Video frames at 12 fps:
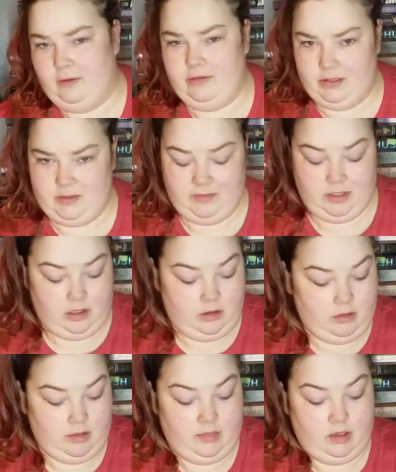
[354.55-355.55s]
this video.
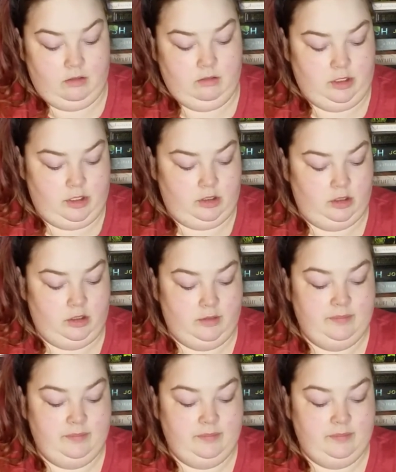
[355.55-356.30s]
I'm not really sure.